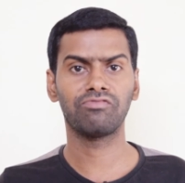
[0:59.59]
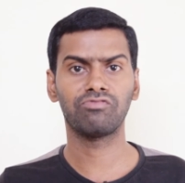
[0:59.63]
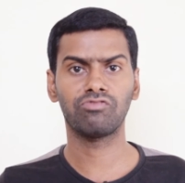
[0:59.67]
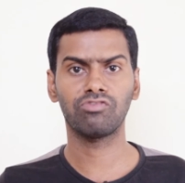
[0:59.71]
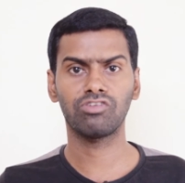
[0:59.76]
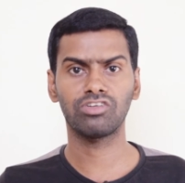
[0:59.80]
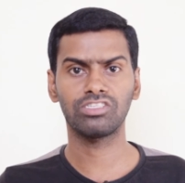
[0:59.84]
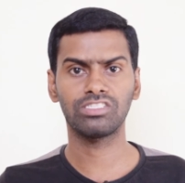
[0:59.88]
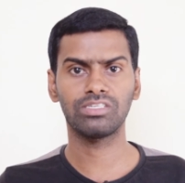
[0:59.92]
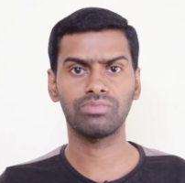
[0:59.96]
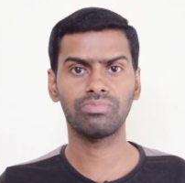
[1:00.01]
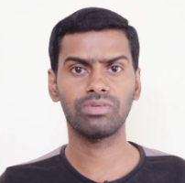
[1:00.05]

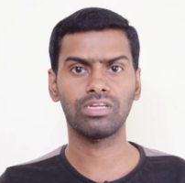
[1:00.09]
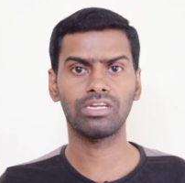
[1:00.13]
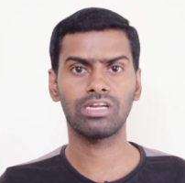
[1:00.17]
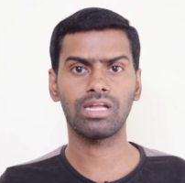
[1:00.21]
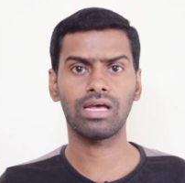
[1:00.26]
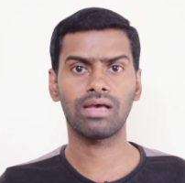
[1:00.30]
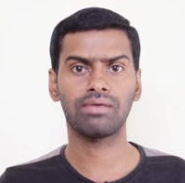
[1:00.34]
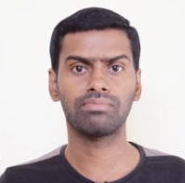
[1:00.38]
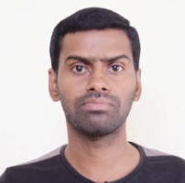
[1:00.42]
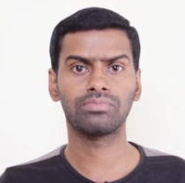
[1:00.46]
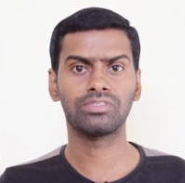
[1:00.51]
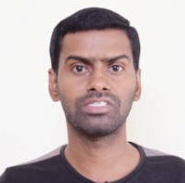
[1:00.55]
4GB
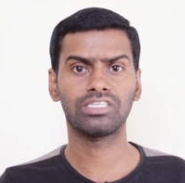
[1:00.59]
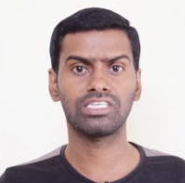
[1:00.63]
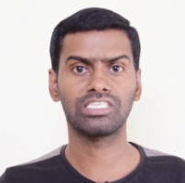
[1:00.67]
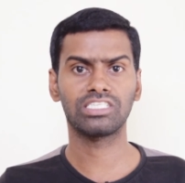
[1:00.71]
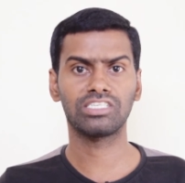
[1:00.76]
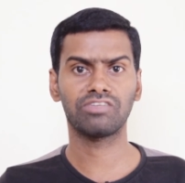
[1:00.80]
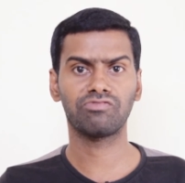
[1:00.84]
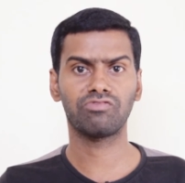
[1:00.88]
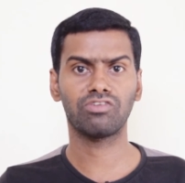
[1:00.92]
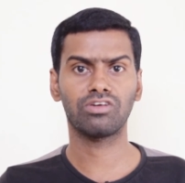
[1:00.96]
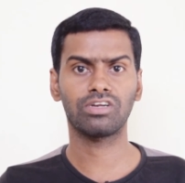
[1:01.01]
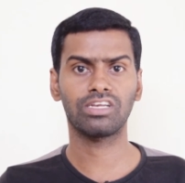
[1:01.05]
RAM,
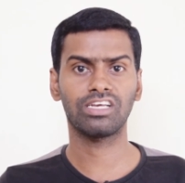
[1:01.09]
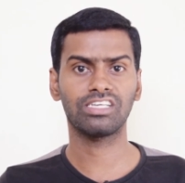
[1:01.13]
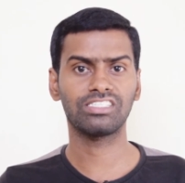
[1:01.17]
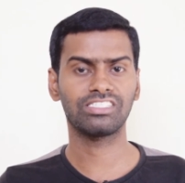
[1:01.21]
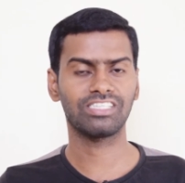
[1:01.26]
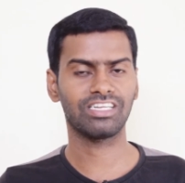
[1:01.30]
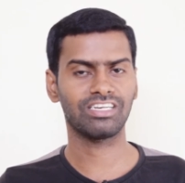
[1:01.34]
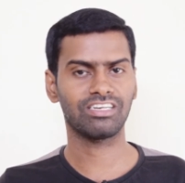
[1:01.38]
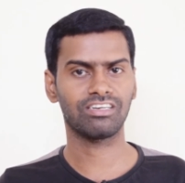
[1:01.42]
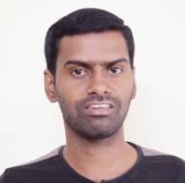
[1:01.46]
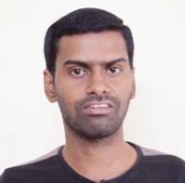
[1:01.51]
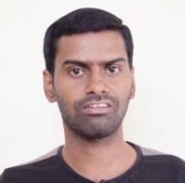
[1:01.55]
64 gigs
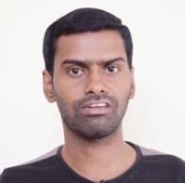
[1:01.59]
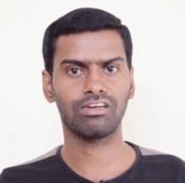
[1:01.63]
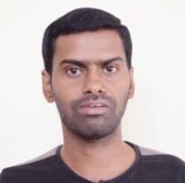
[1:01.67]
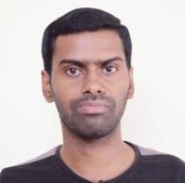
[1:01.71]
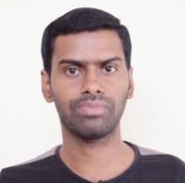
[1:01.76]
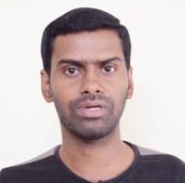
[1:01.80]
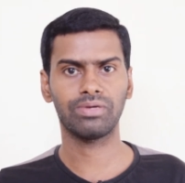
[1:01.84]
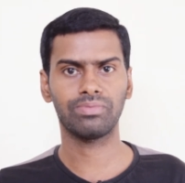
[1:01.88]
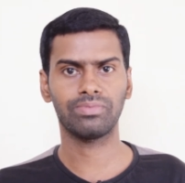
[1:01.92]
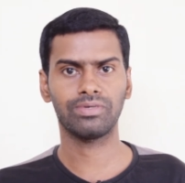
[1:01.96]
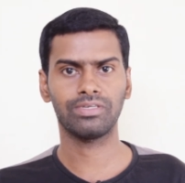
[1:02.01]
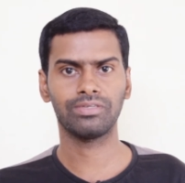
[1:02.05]
internal
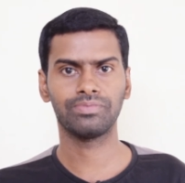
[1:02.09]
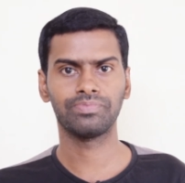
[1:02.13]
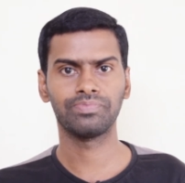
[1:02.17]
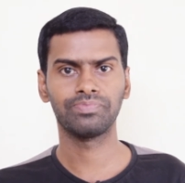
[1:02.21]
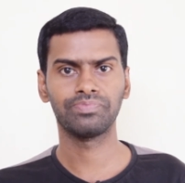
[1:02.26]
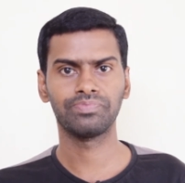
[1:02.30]
memory.